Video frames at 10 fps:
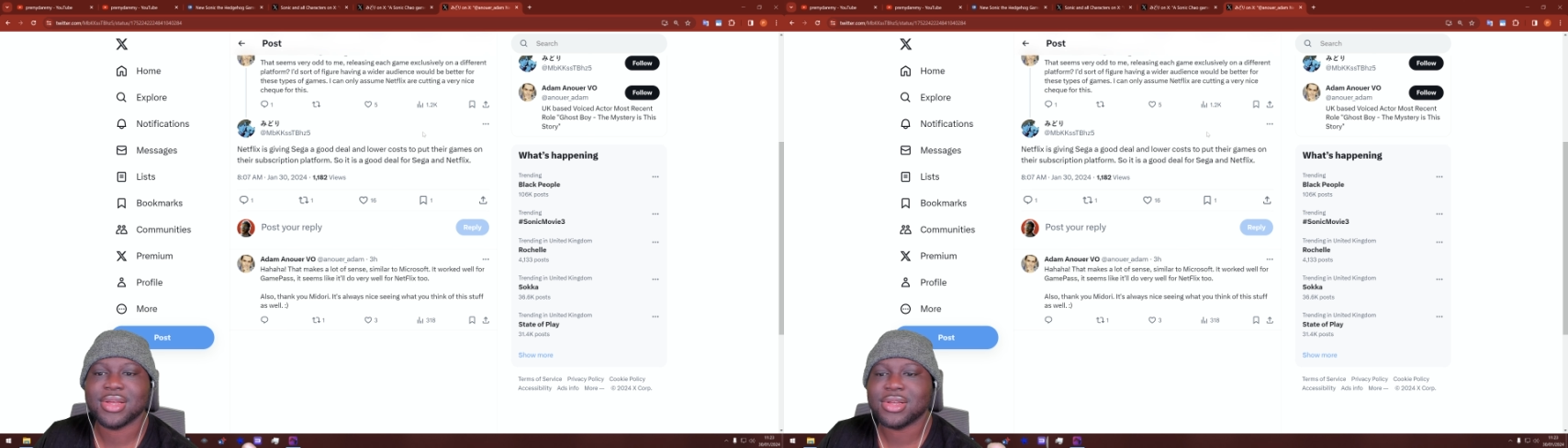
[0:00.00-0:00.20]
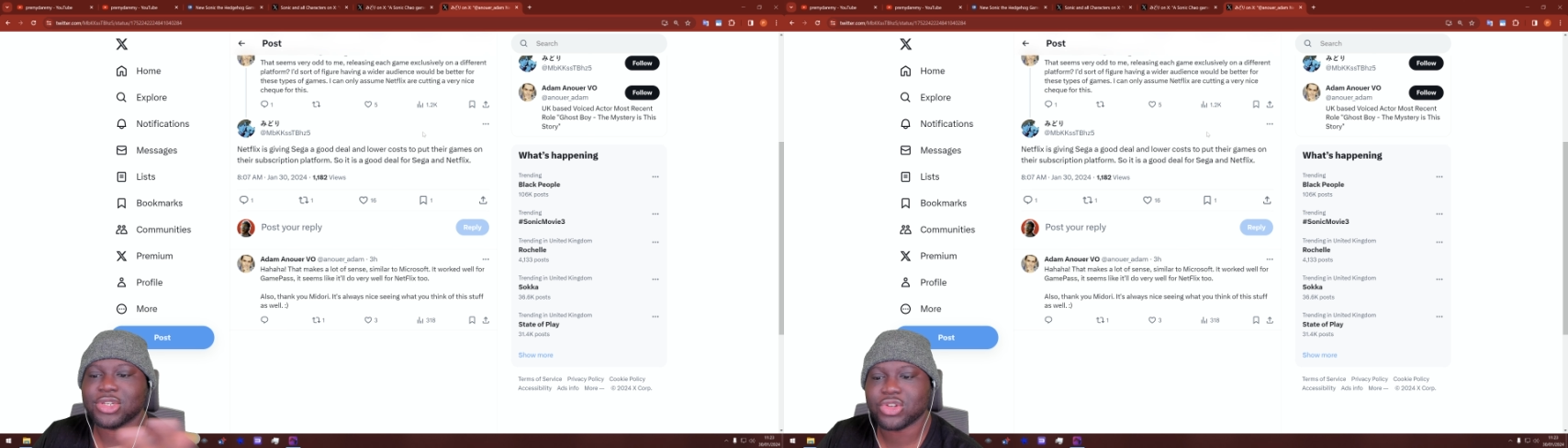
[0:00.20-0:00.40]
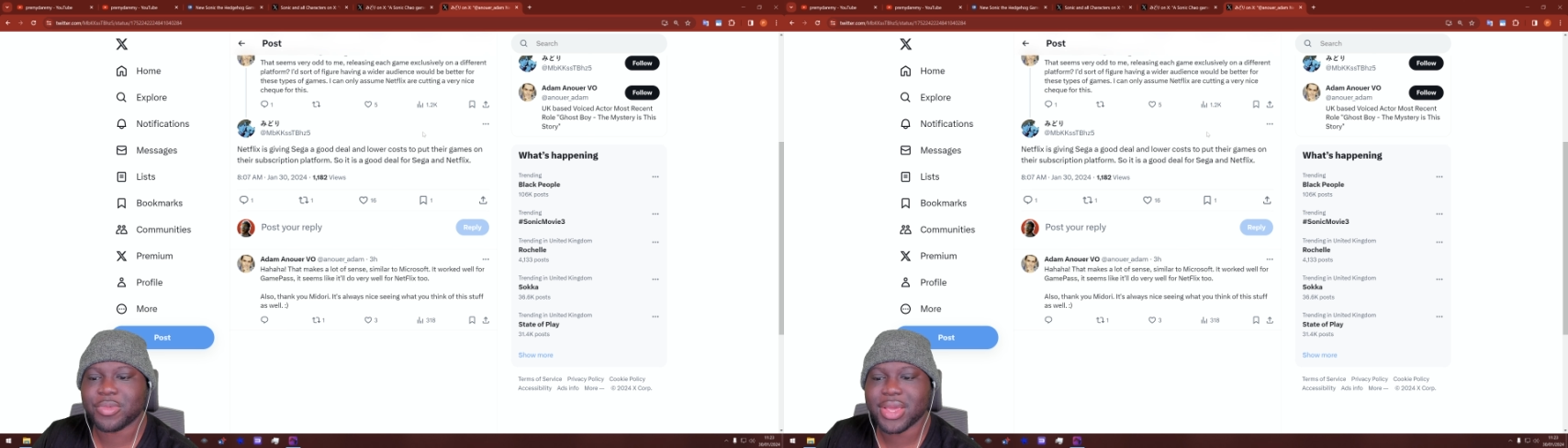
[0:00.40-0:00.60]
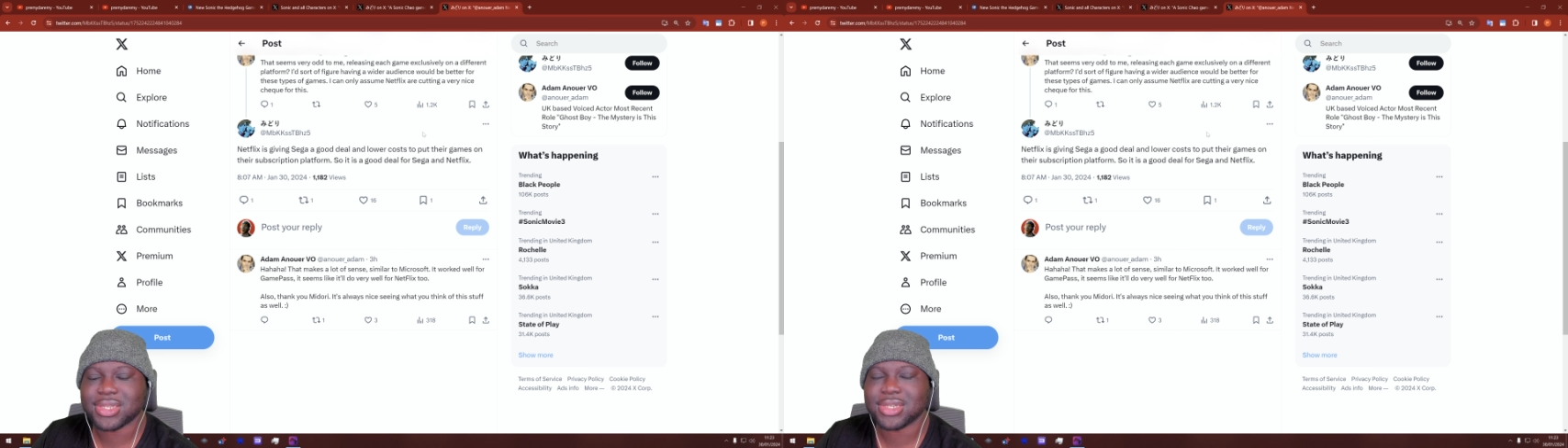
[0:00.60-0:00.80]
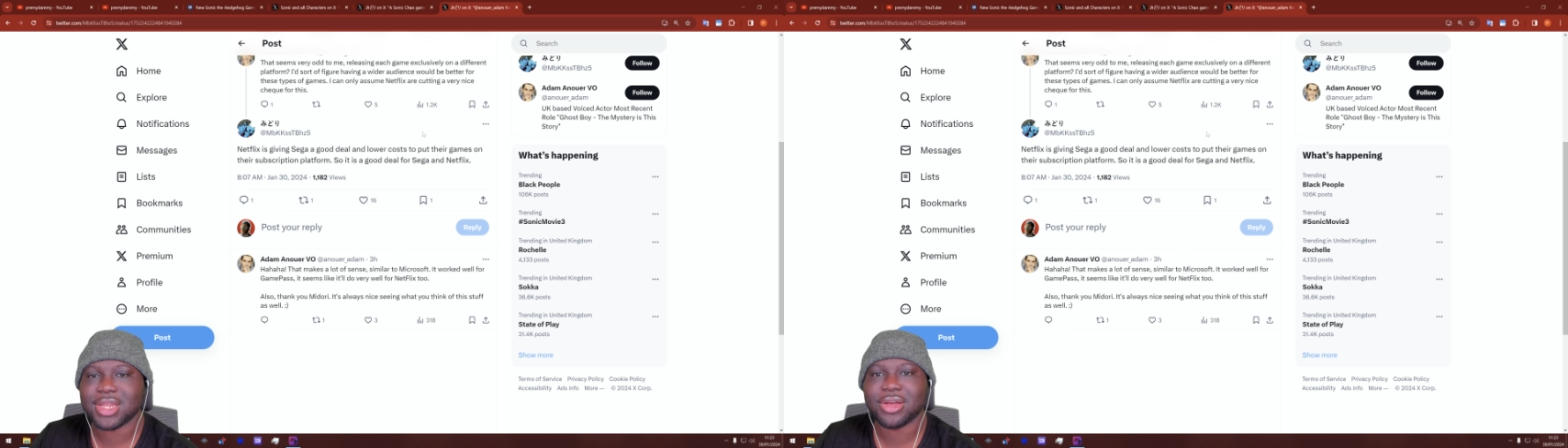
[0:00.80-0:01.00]
So it makes
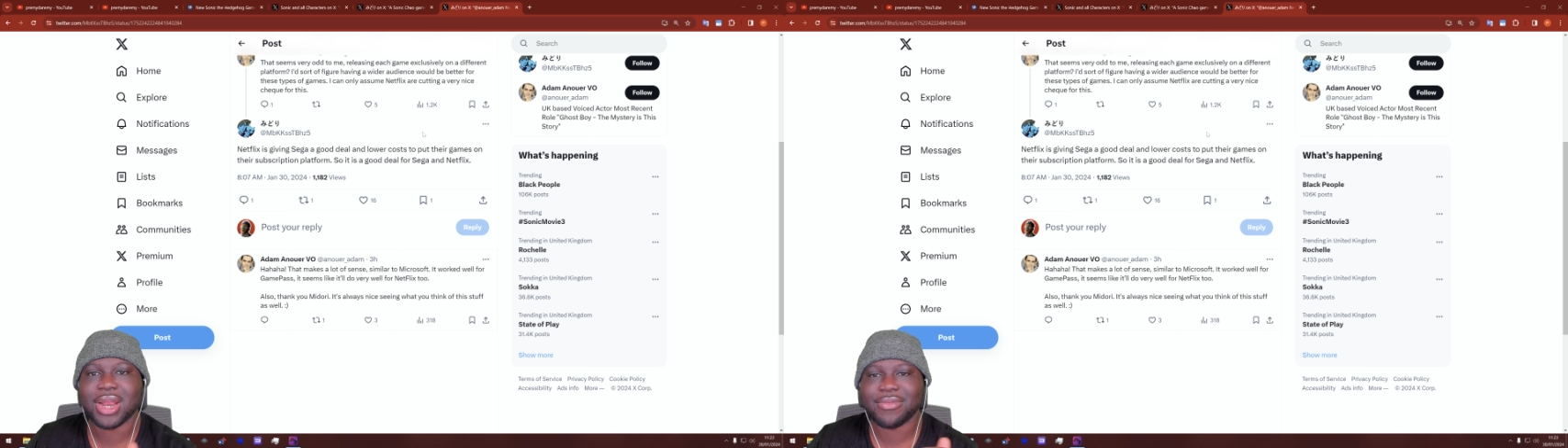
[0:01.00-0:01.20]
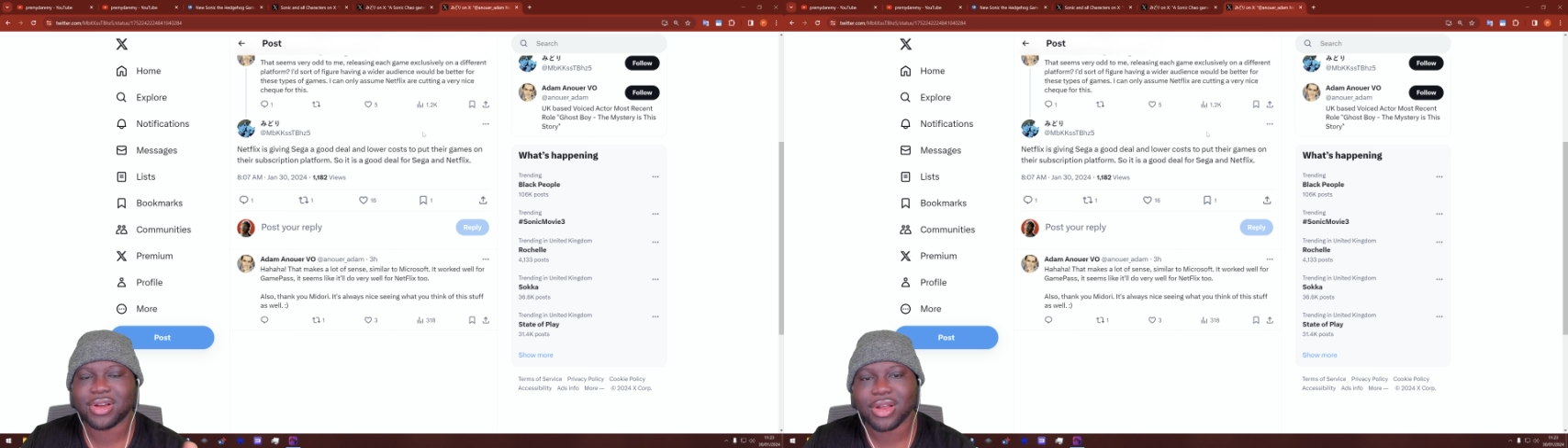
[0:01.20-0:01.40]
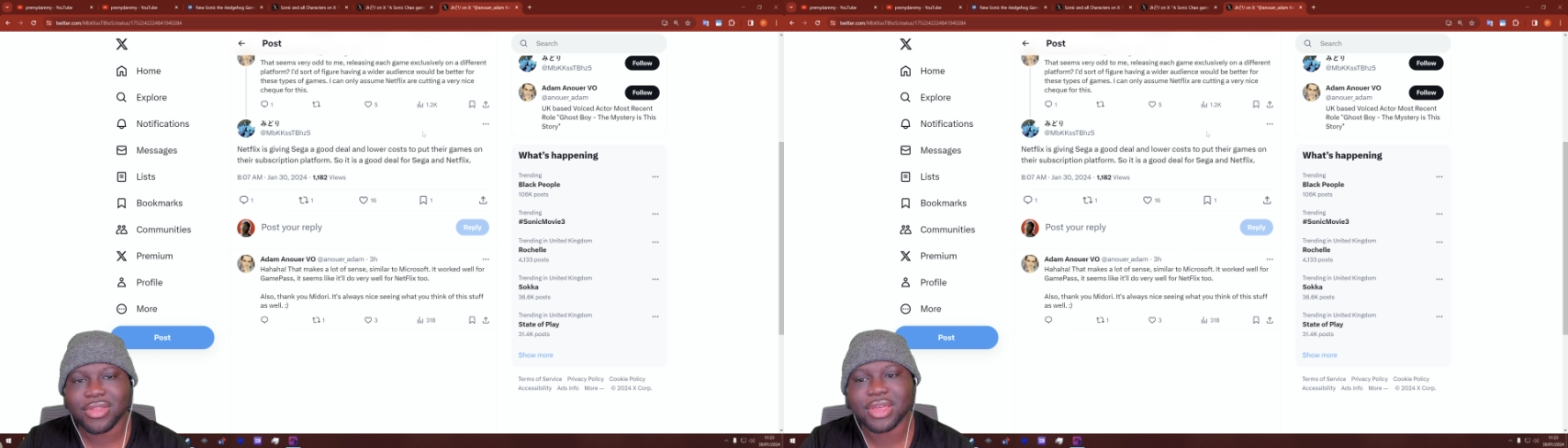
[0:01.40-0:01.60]
sense that they're going to have another